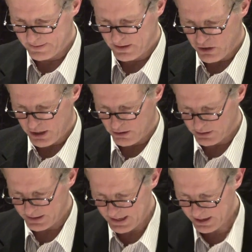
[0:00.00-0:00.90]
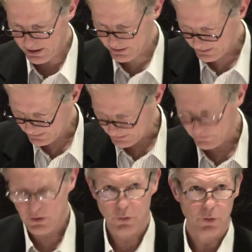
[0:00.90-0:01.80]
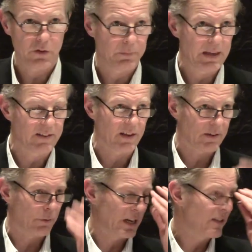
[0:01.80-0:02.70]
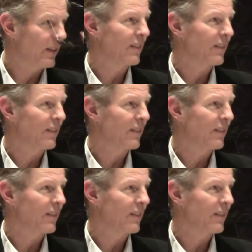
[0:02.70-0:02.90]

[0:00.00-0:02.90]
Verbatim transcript: is the general inheritance of the whole species. And when he